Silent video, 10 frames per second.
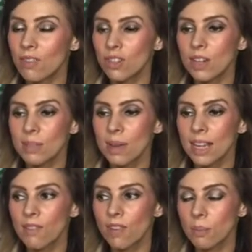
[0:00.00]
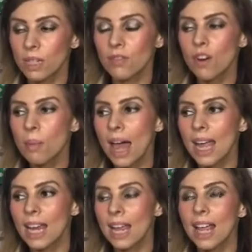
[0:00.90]
the dressmaking fabrics from
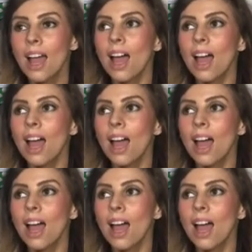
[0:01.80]
Hayley,